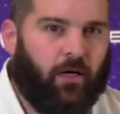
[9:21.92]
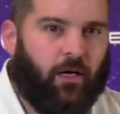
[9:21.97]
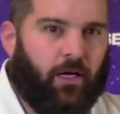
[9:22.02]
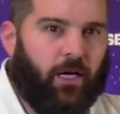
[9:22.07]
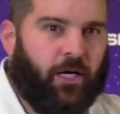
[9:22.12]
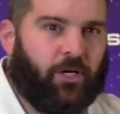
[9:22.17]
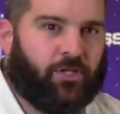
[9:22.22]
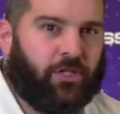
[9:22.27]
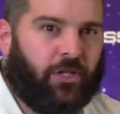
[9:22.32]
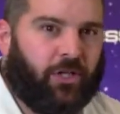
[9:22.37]
and
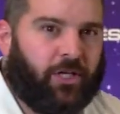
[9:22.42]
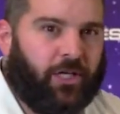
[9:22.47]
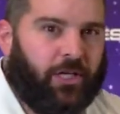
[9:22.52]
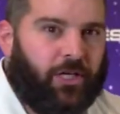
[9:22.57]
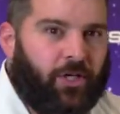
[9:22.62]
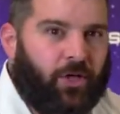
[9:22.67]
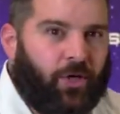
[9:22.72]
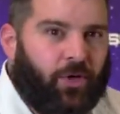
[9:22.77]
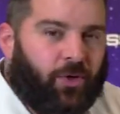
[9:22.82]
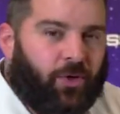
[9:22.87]
here's looking
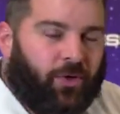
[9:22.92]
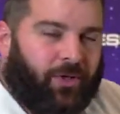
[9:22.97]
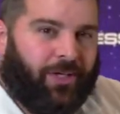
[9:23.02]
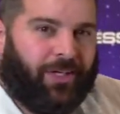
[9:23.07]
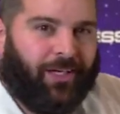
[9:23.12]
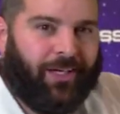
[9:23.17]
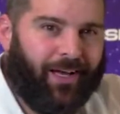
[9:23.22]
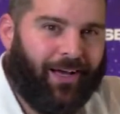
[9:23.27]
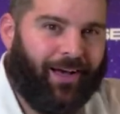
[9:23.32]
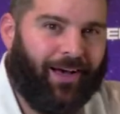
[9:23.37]
at you
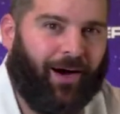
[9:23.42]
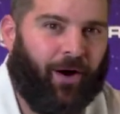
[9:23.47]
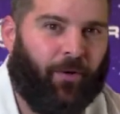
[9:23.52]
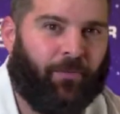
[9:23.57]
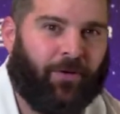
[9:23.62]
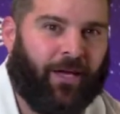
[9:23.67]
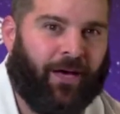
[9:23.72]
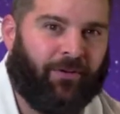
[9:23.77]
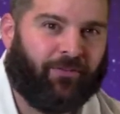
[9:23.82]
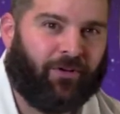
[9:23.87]

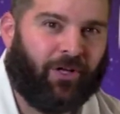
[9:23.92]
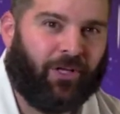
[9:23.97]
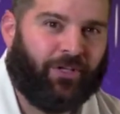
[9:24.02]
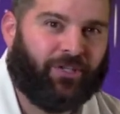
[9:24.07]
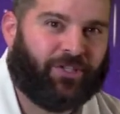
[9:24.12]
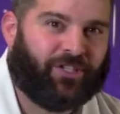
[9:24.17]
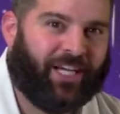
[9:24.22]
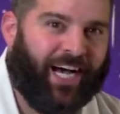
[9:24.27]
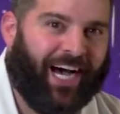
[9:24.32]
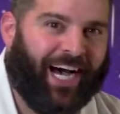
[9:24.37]
Hope you have
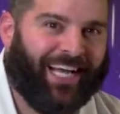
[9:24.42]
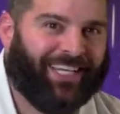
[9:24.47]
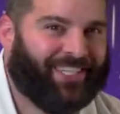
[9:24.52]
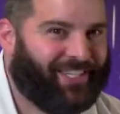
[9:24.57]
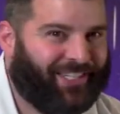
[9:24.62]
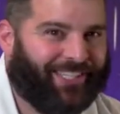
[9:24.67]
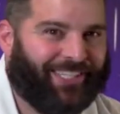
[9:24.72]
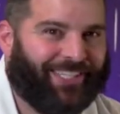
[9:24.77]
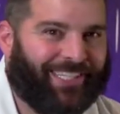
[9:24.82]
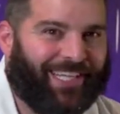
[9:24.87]
clear
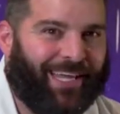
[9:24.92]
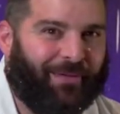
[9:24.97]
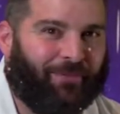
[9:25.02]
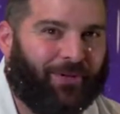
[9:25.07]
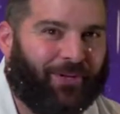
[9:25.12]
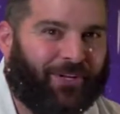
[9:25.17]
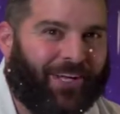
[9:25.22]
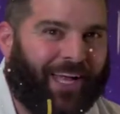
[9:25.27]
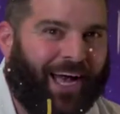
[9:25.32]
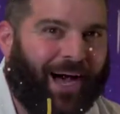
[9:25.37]
skies. Keep
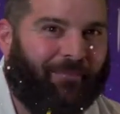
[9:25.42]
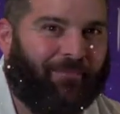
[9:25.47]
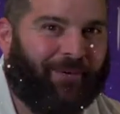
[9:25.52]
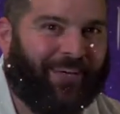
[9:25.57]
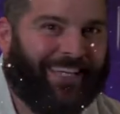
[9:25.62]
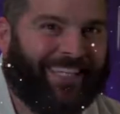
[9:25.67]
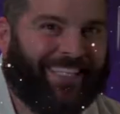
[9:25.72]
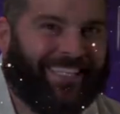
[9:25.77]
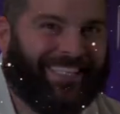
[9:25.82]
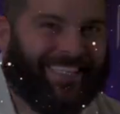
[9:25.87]
looking
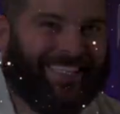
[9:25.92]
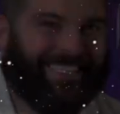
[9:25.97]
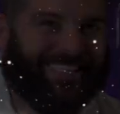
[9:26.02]
up.